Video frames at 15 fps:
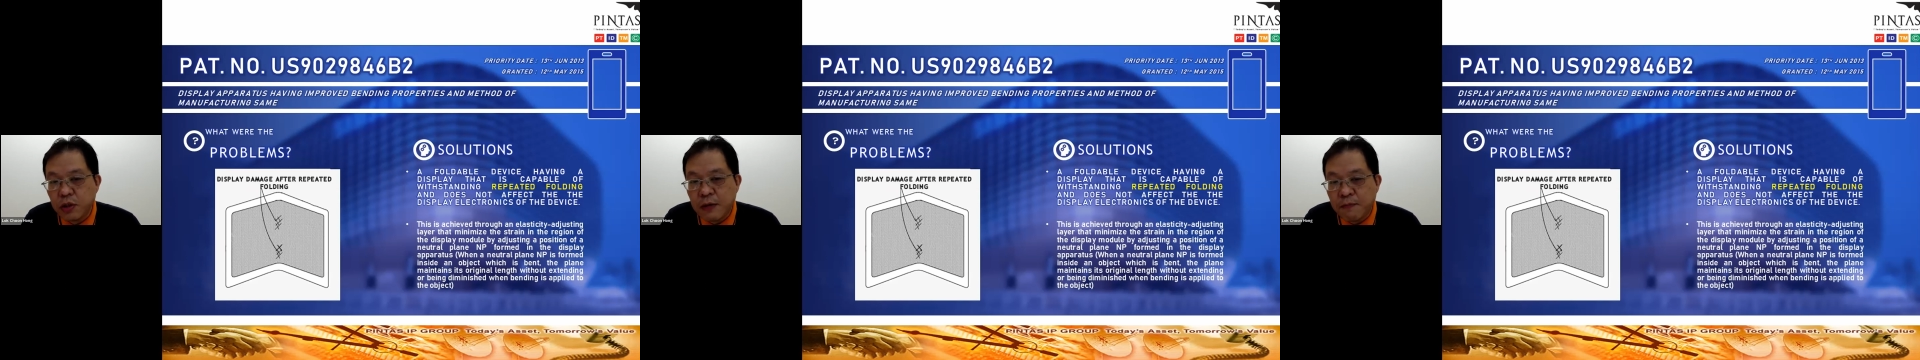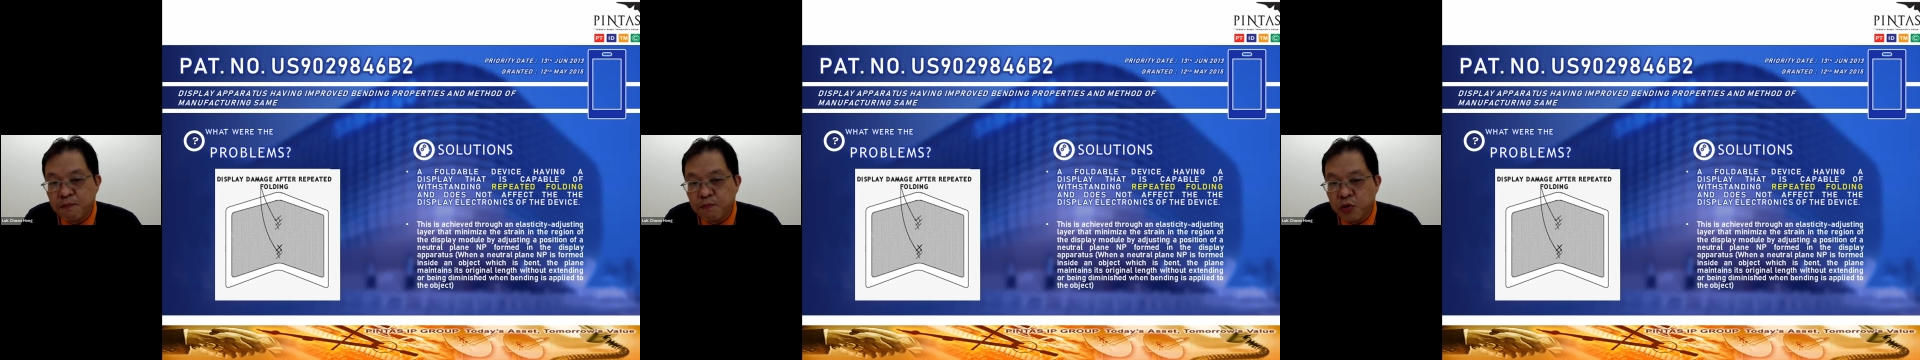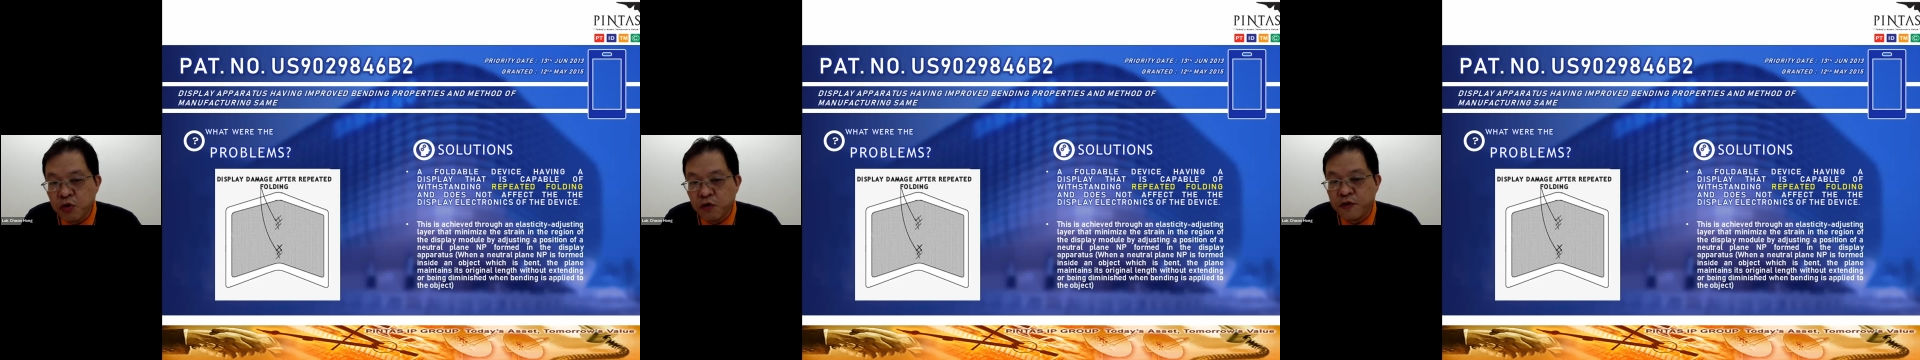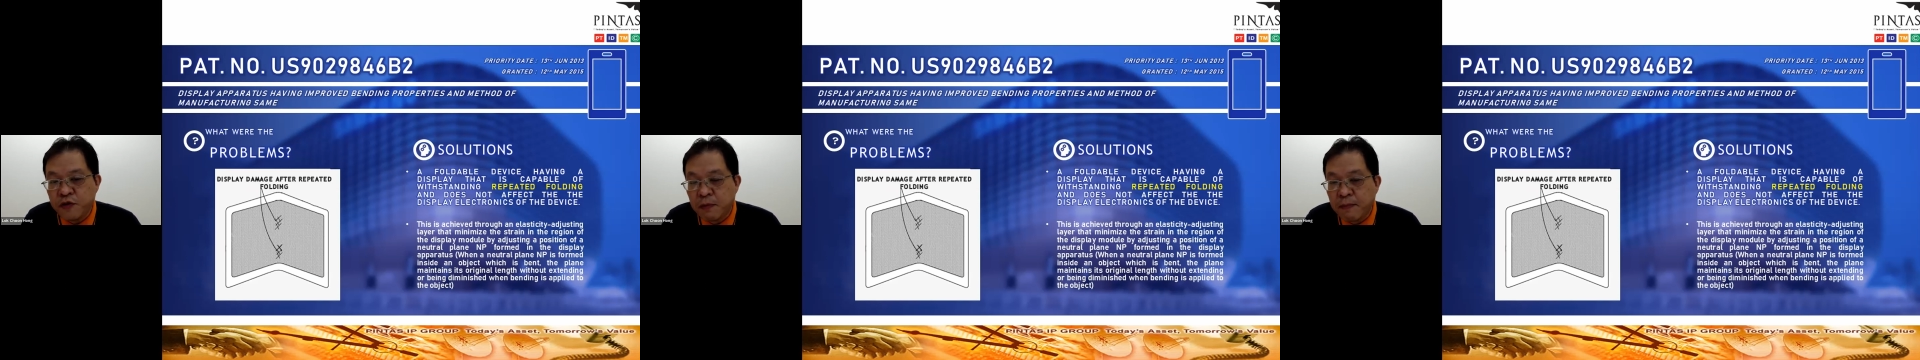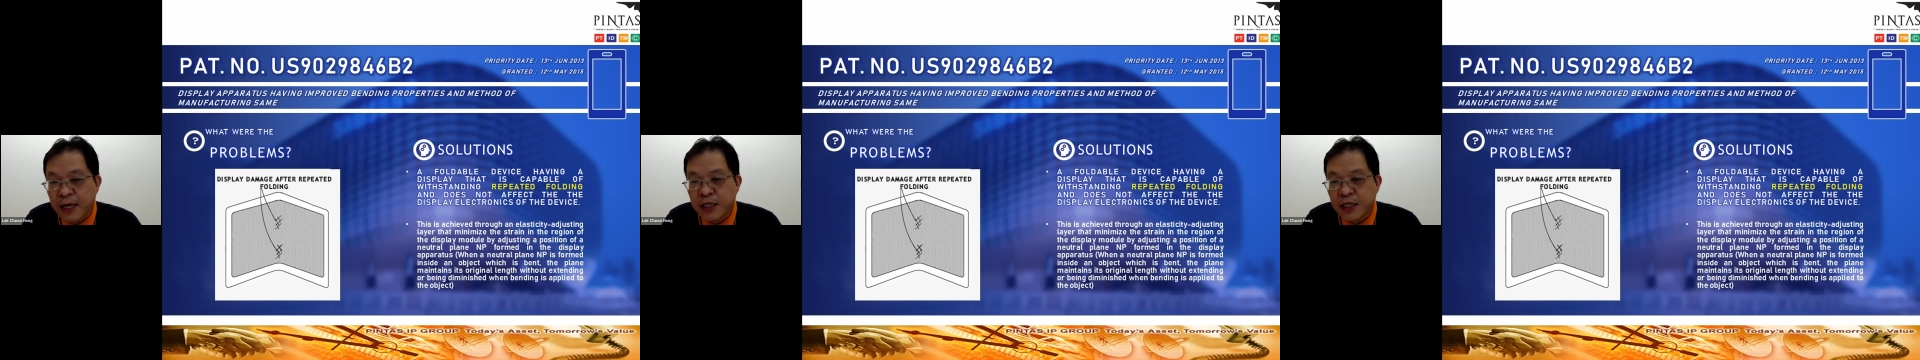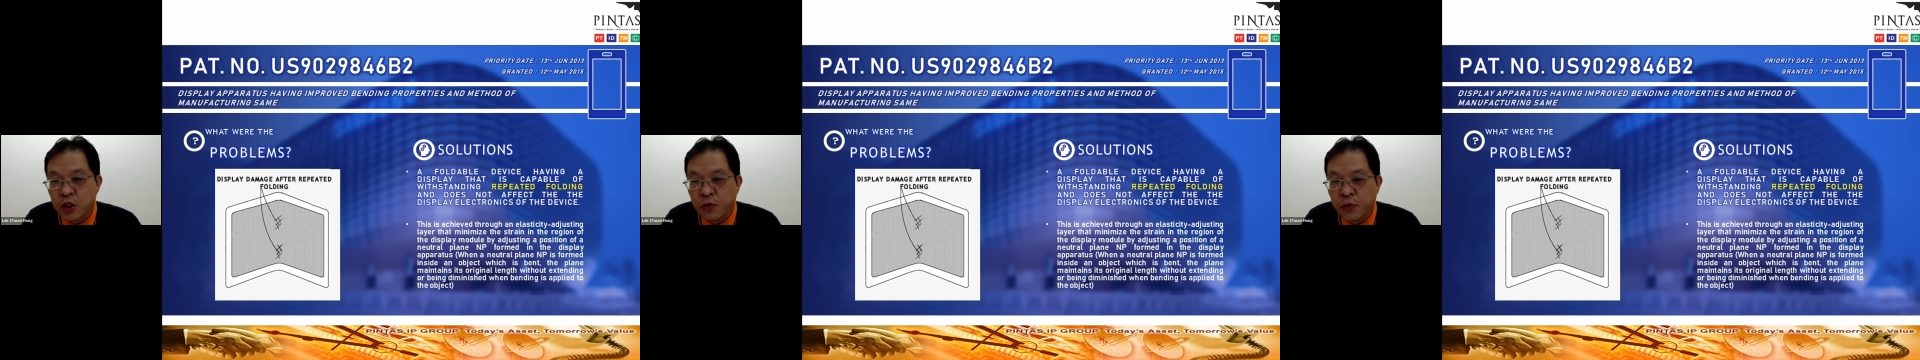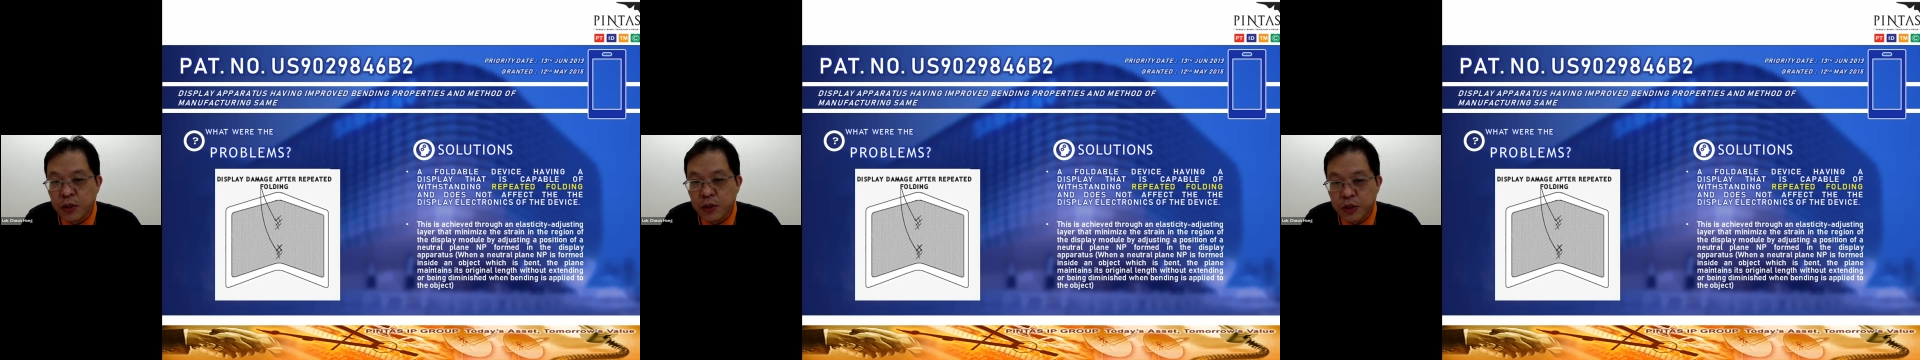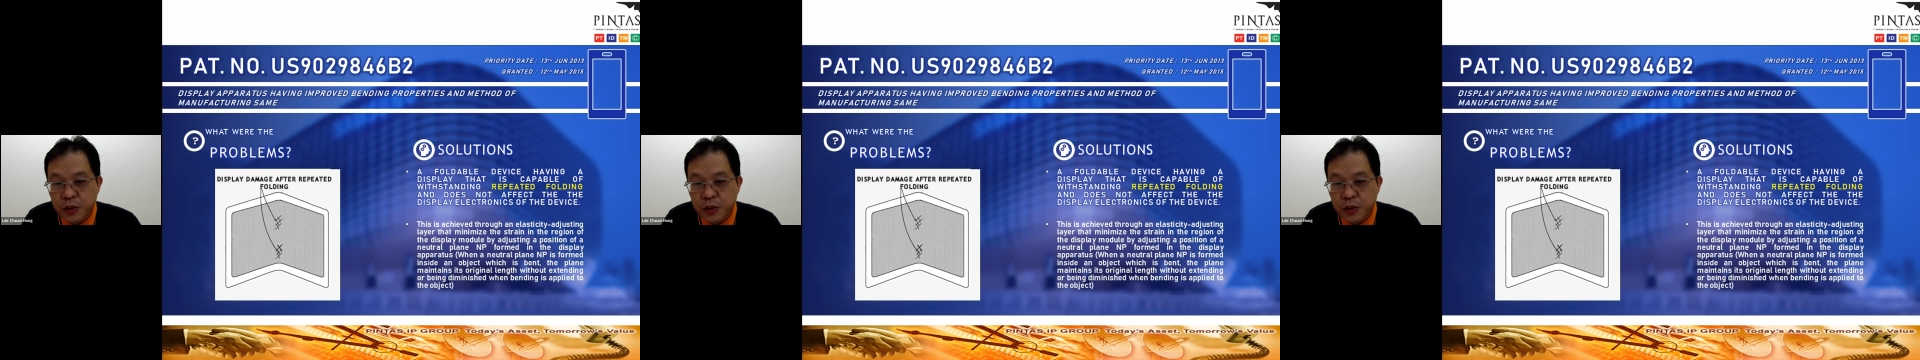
improve the material.